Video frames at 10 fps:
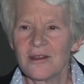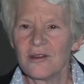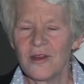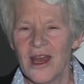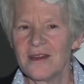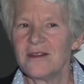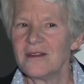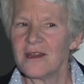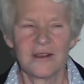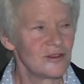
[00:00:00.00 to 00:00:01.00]
who
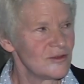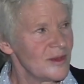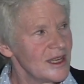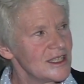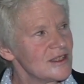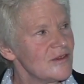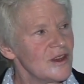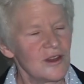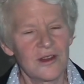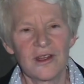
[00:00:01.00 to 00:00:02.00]
had tremendous
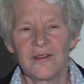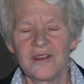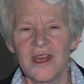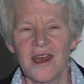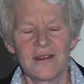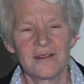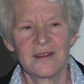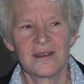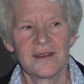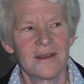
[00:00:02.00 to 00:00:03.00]
fear of death.